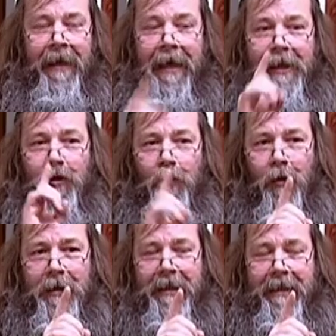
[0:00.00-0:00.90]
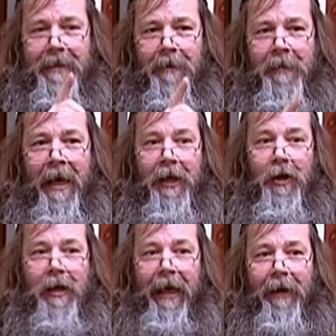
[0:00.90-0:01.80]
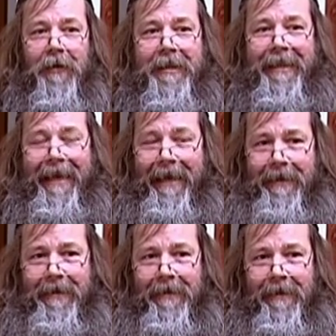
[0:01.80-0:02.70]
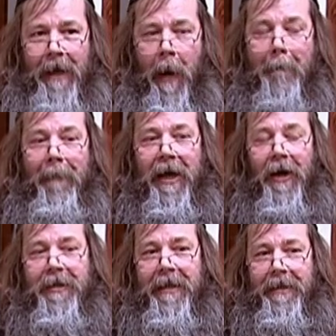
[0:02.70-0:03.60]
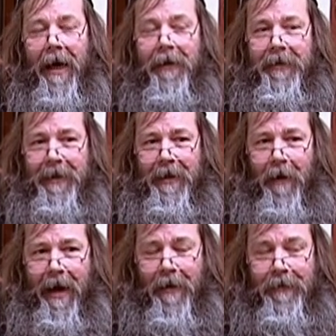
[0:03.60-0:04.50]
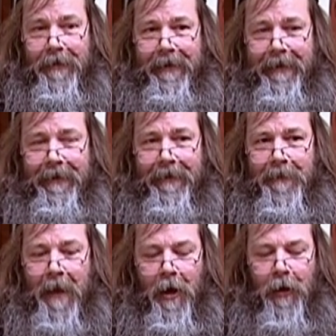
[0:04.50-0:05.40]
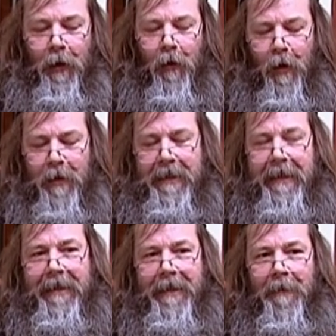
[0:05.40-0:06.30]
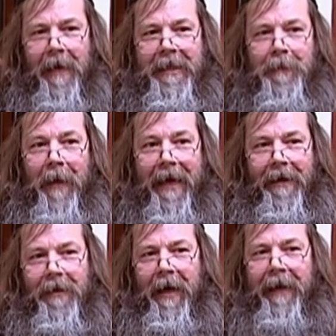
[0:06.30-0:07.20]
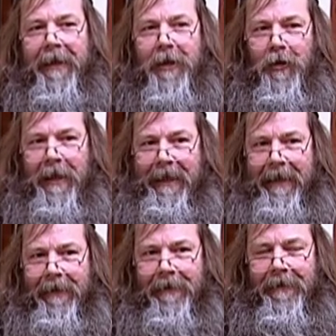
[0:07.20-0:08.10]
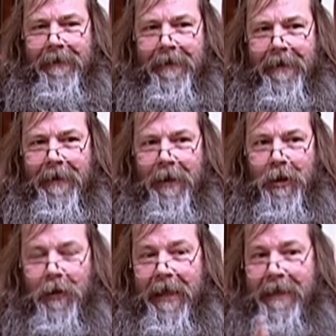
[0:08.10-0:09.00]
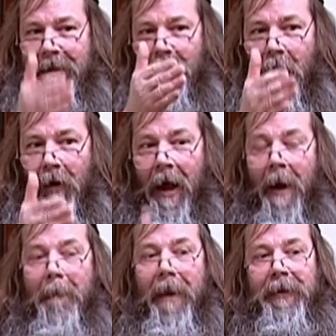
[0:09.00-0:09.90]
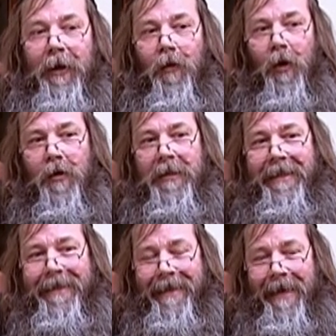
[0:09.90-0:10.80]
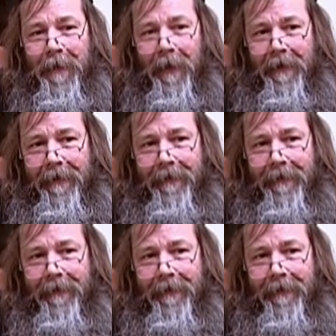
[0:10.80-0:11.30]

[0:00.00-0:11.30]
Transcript: Its root system, you cannot see it because it's under the ground. The root system is bigger than the tree. The tree is tall, but the roots is deeper.